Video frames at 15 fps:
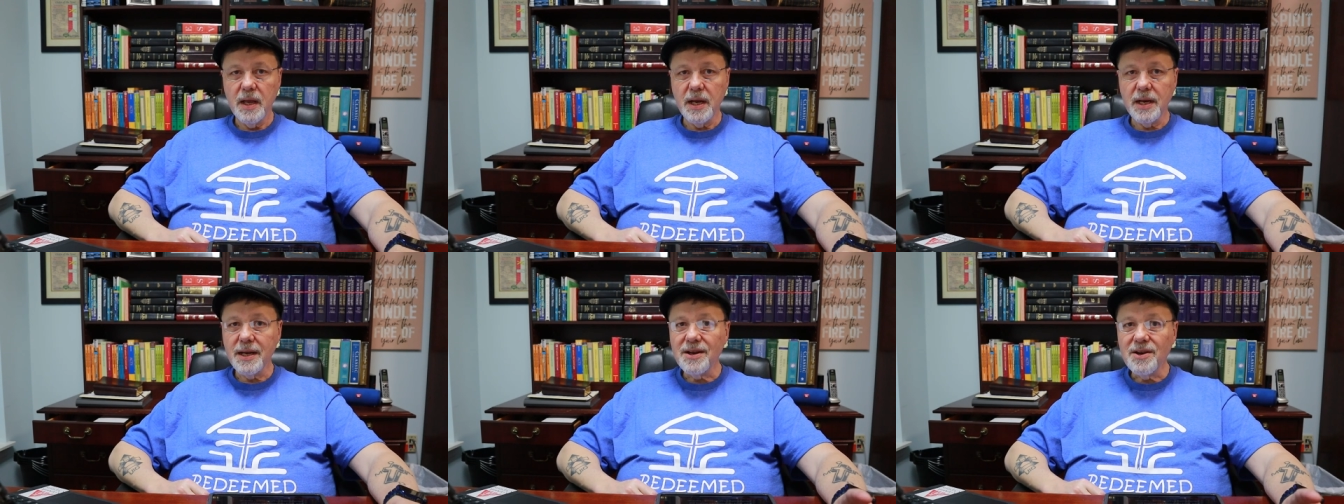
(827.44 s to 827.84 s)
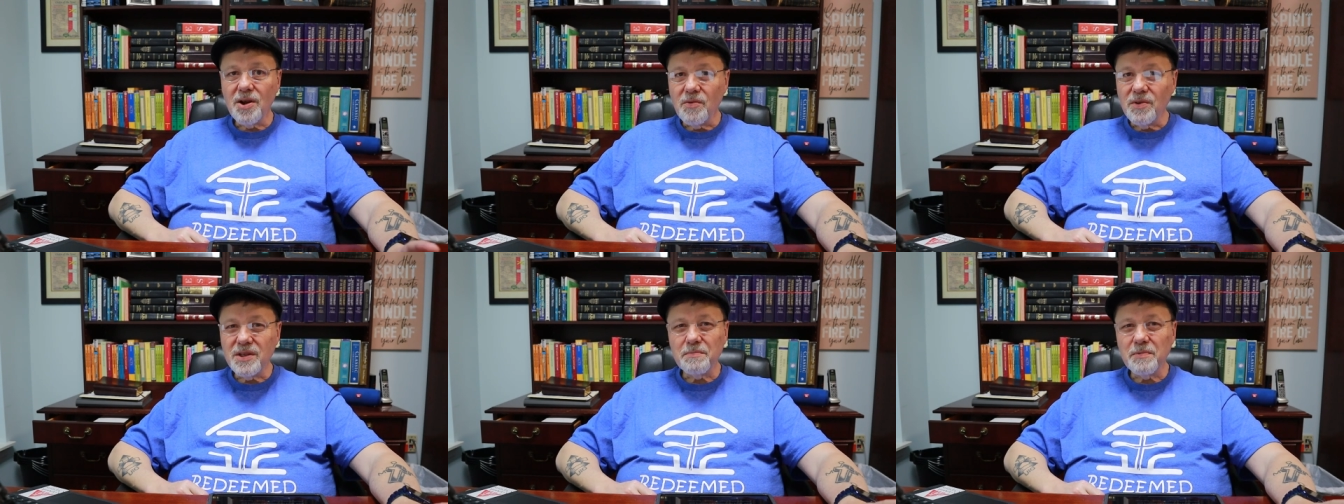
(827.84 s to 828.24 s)
He didn't
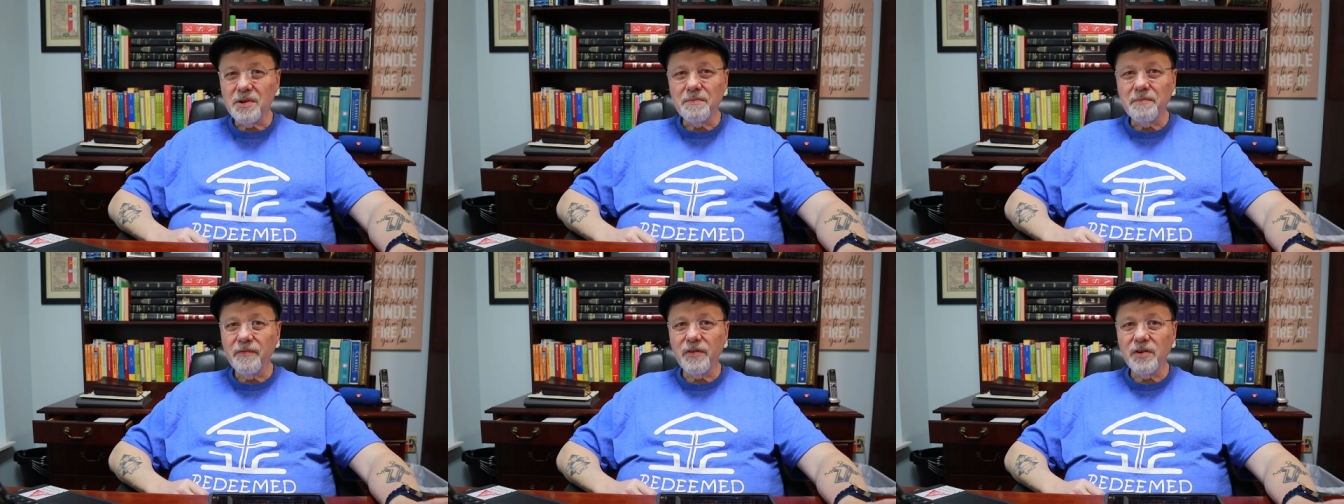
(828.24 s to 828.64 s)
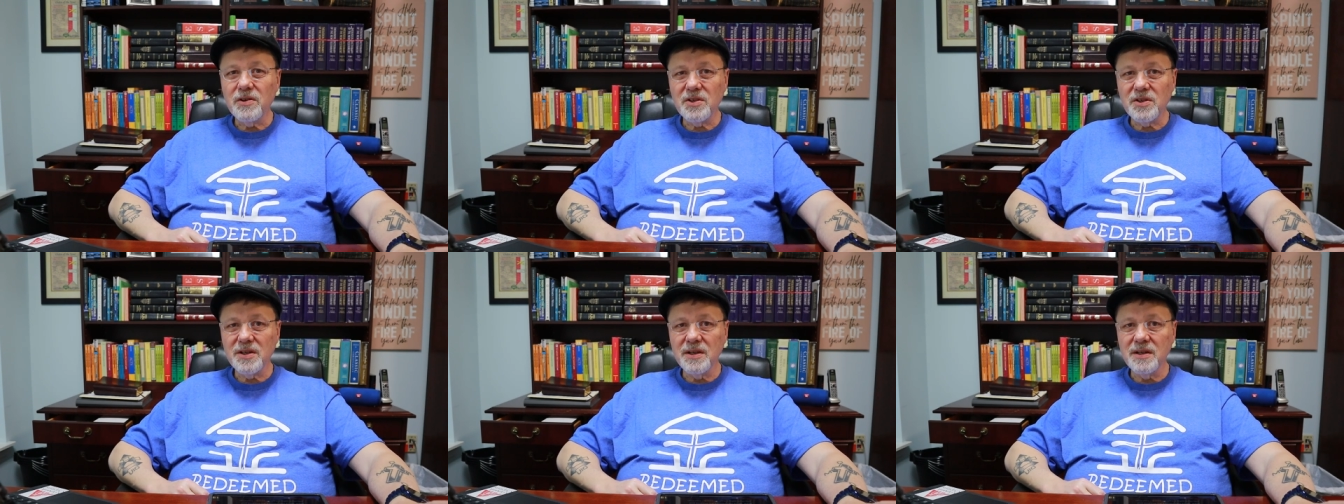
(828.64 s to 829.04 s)
always put him
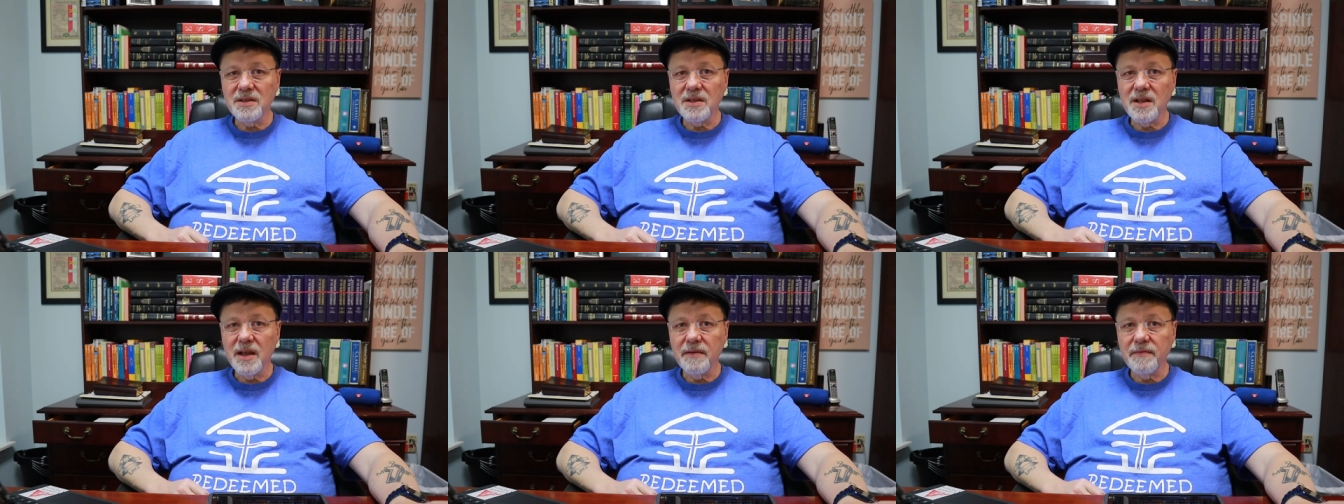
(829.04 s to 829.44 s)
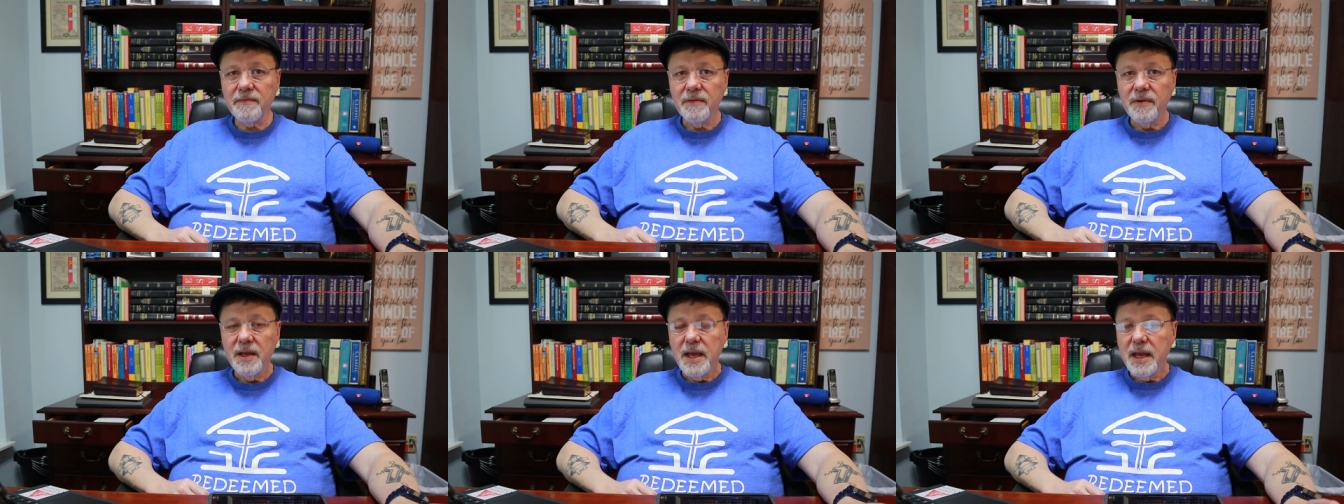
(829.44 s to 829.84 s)
first in his life.